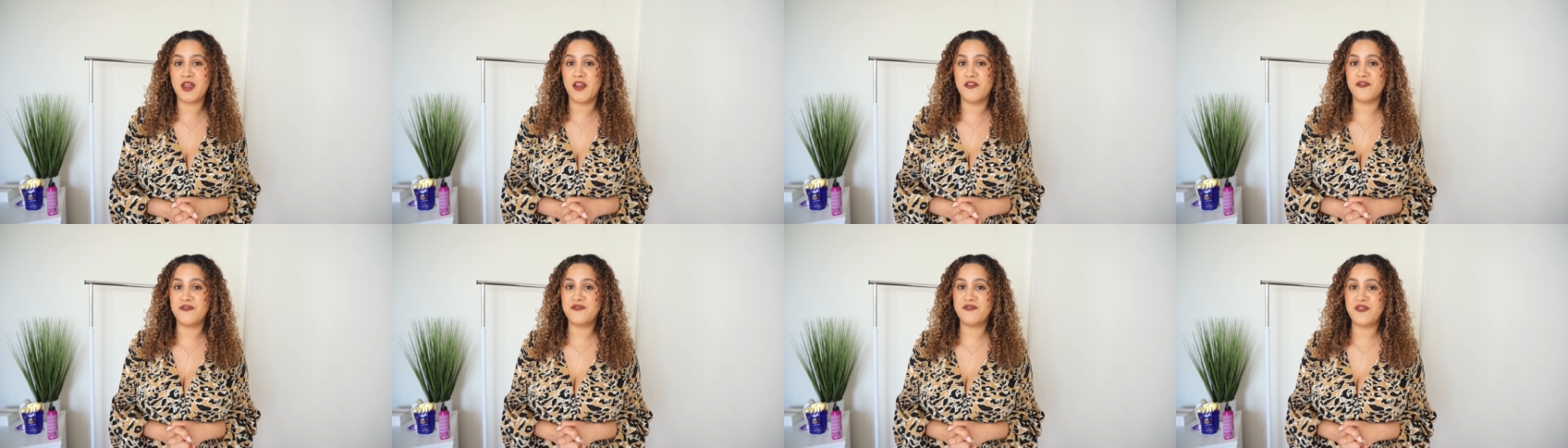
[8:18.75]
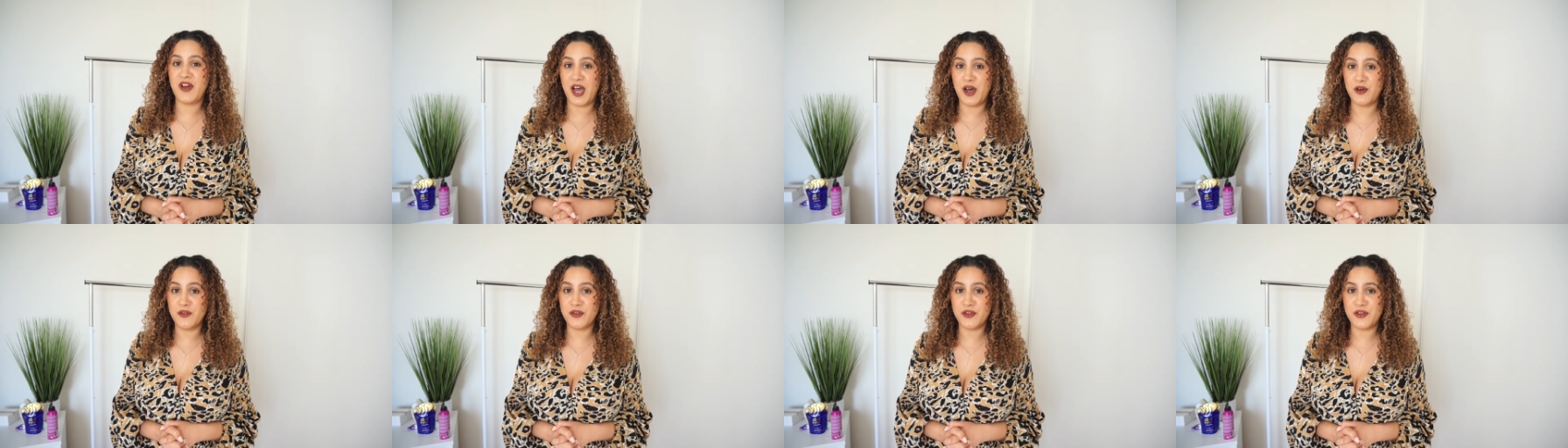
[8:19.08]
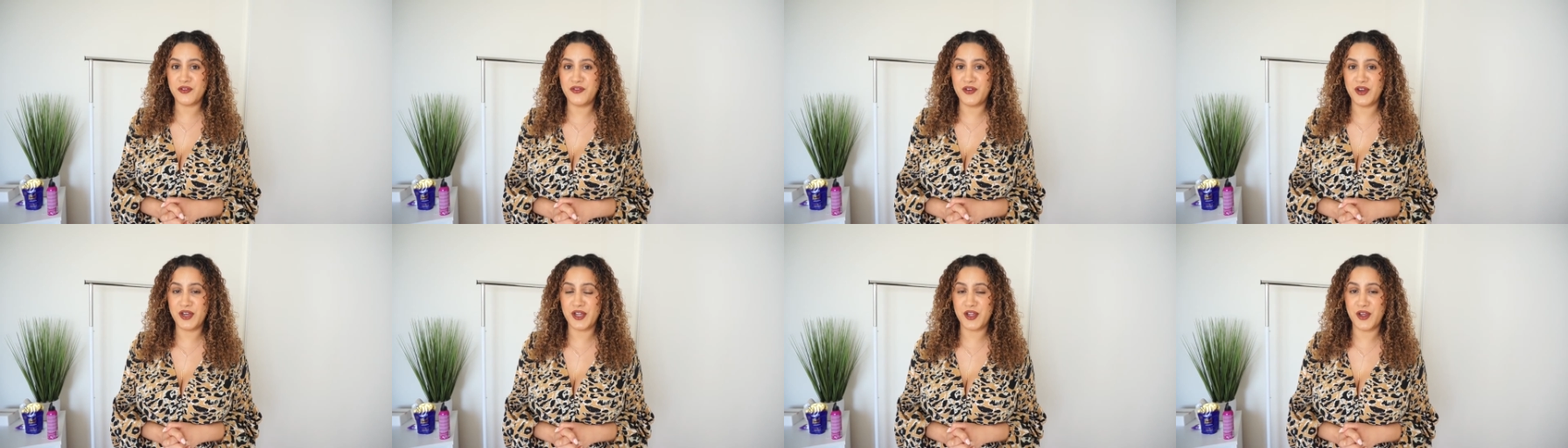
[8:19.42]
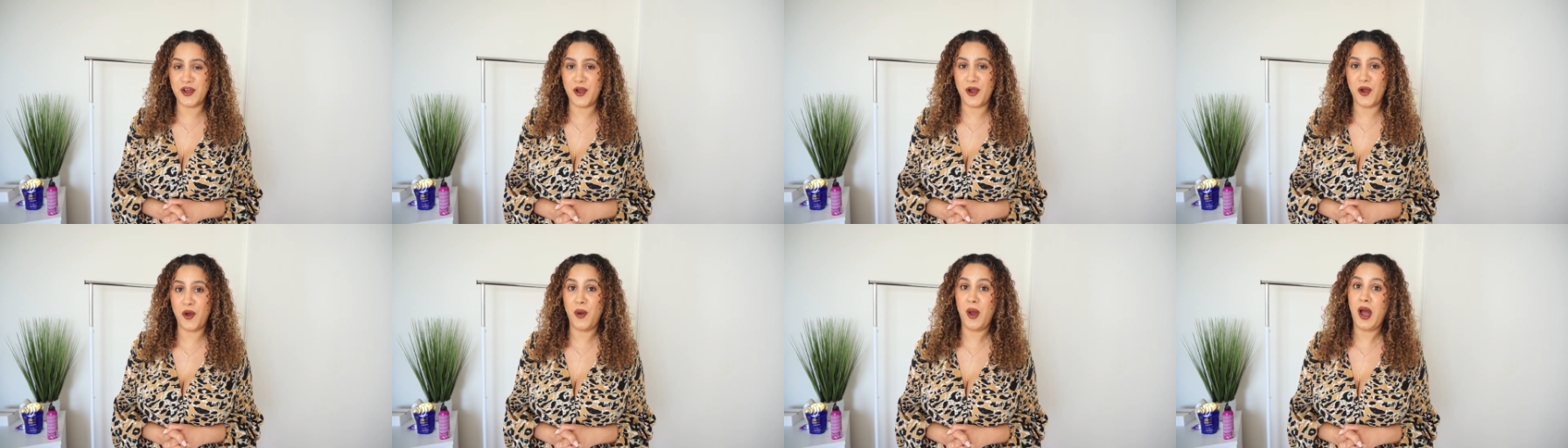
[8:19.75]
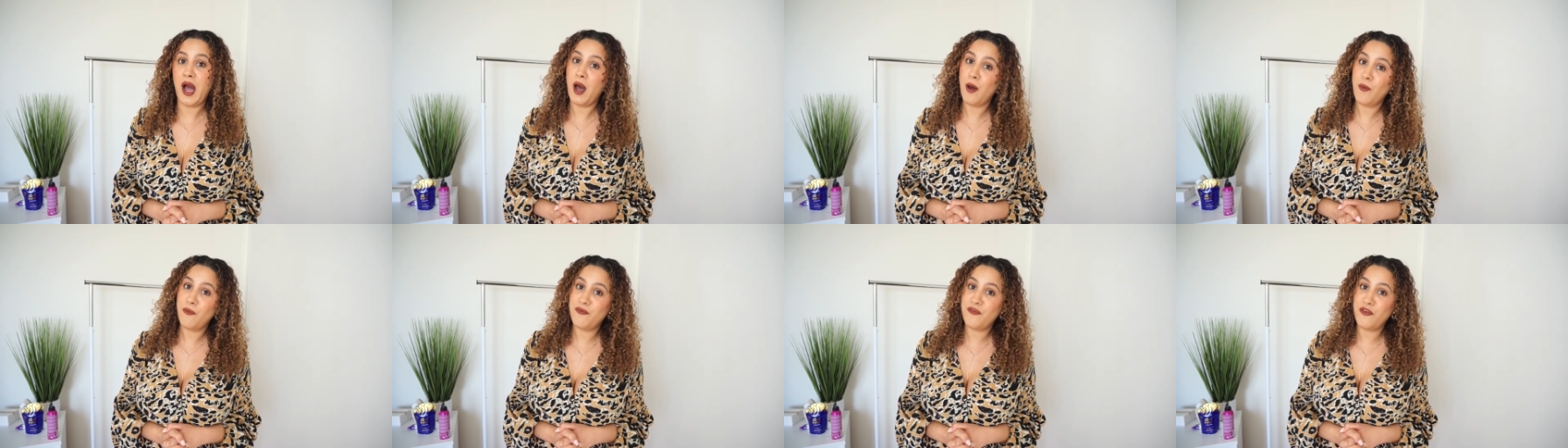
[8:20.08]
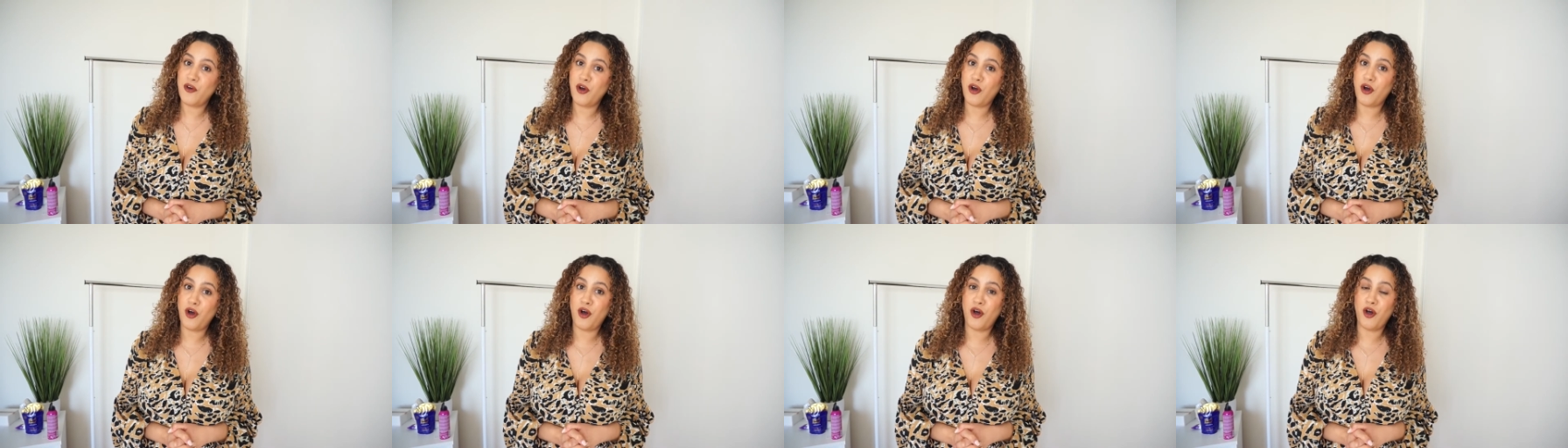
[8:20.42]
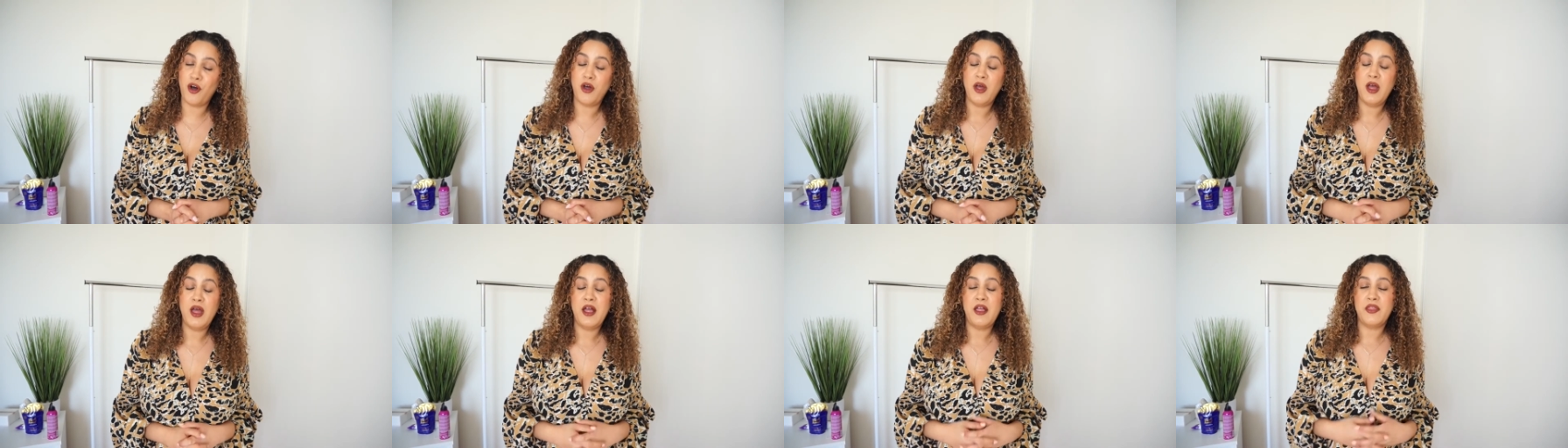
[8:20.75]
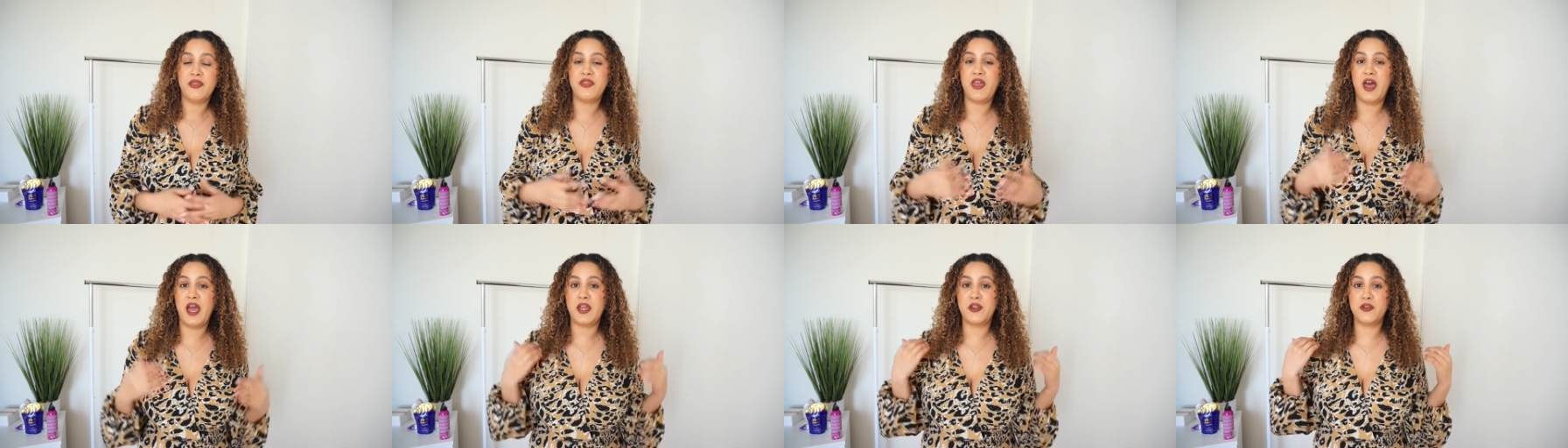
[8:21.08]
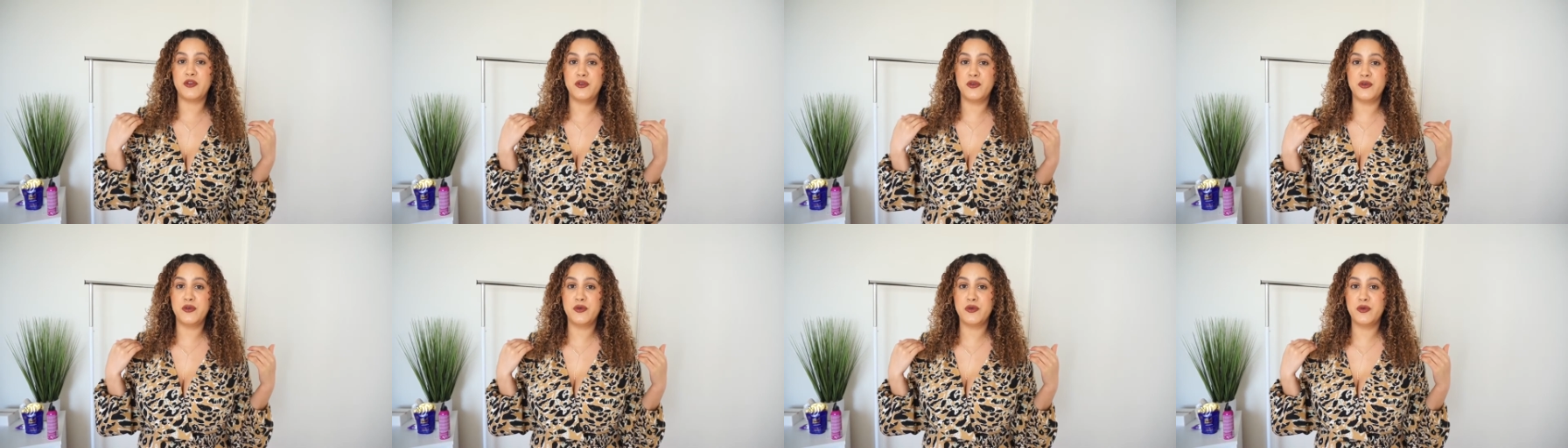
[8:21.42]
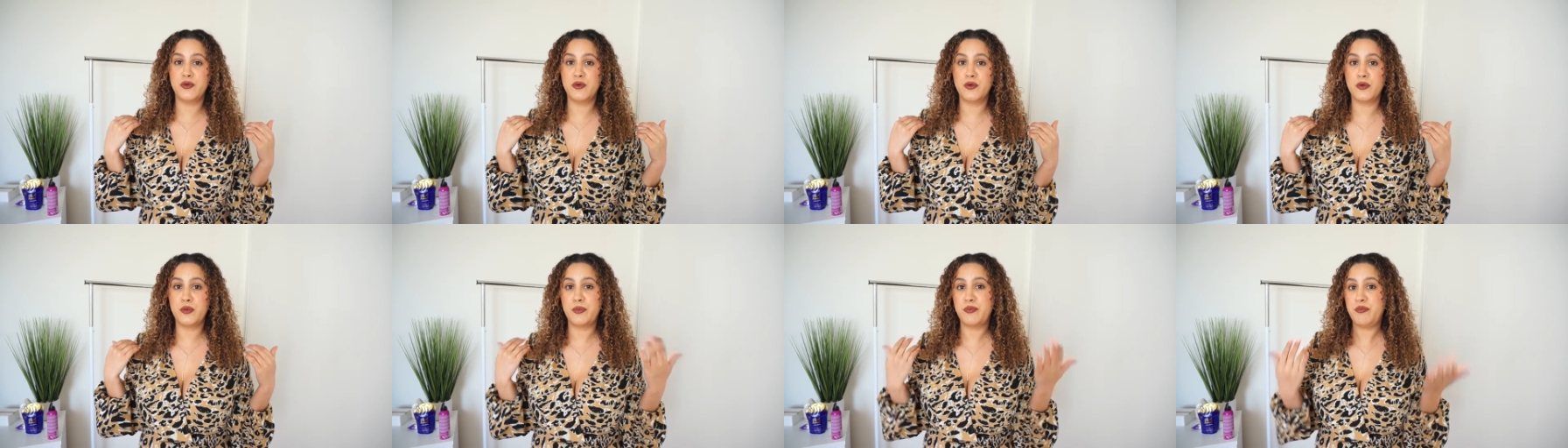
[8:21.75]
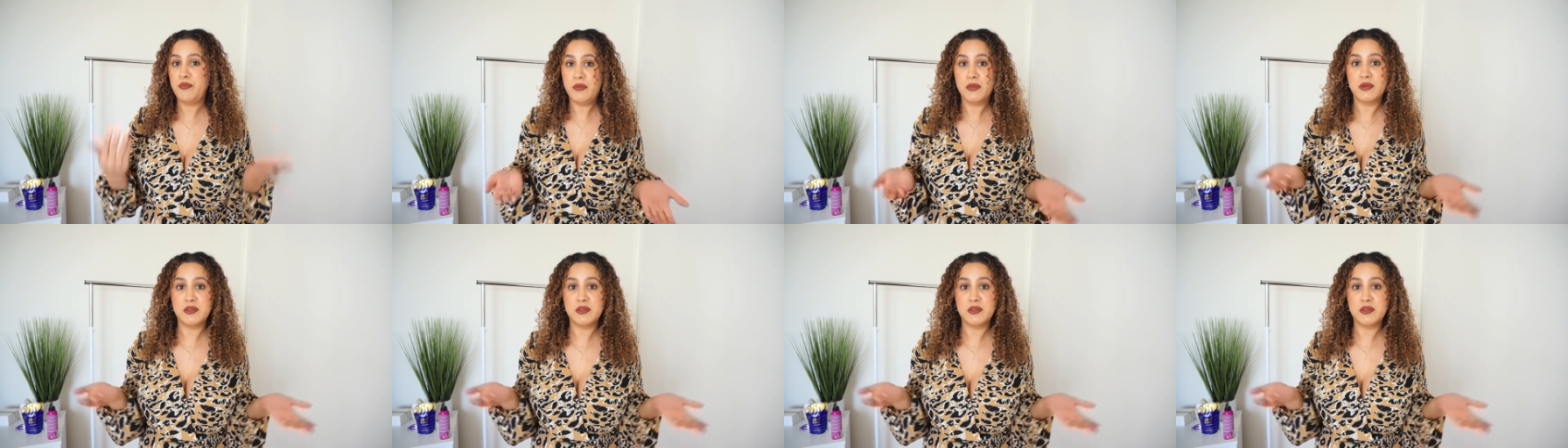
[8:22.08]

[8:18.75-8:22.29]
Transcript: and found this video helpful that you